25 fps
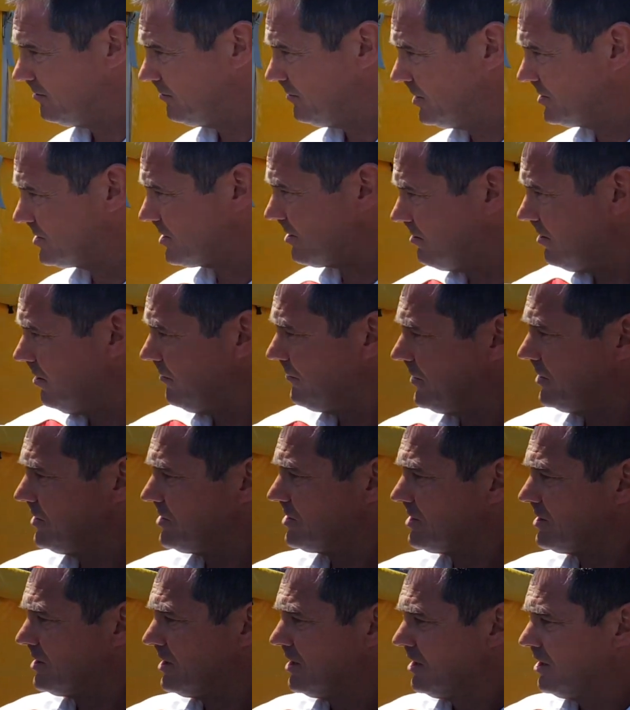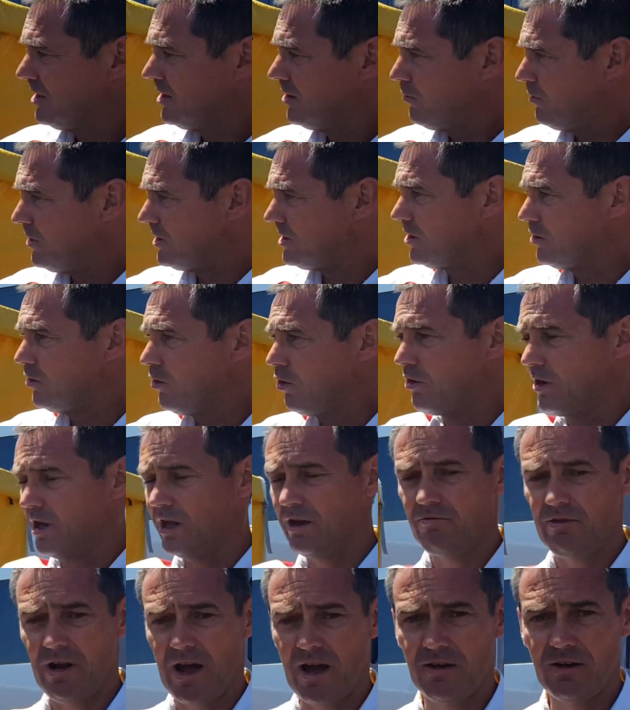as their office with an
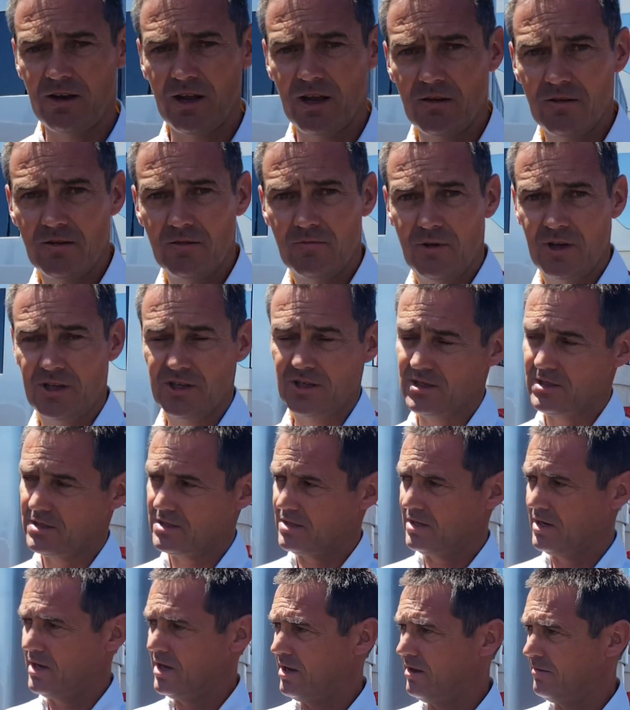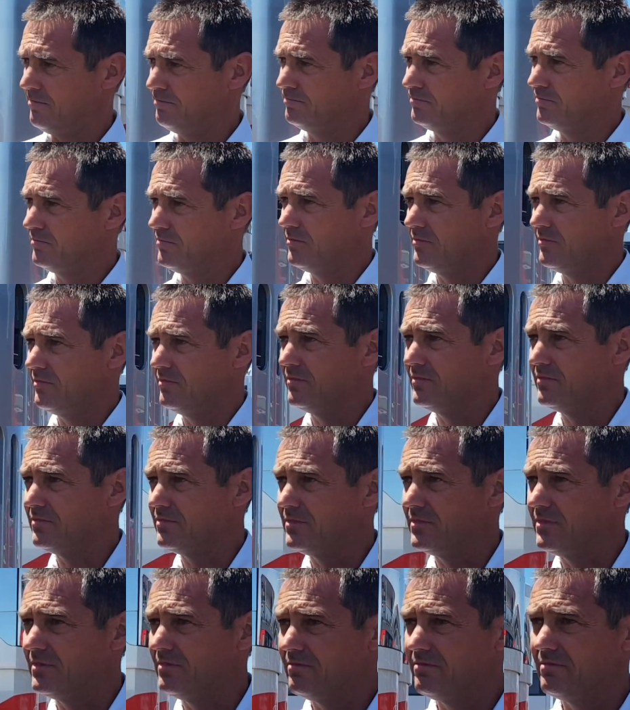awning round it, which um,
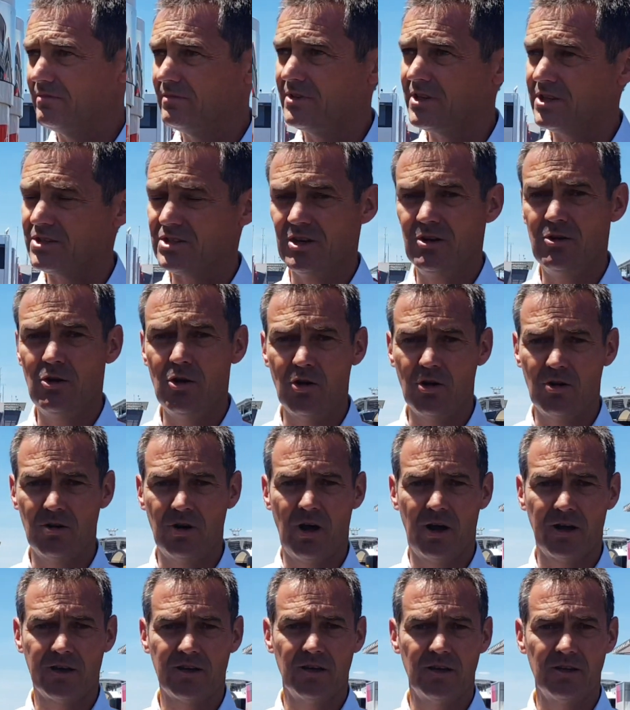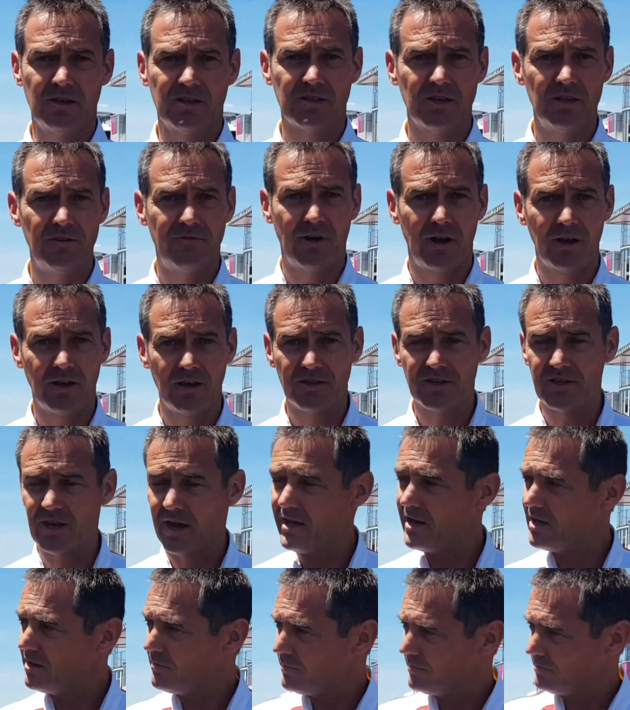it doesn't look like a sea freight container,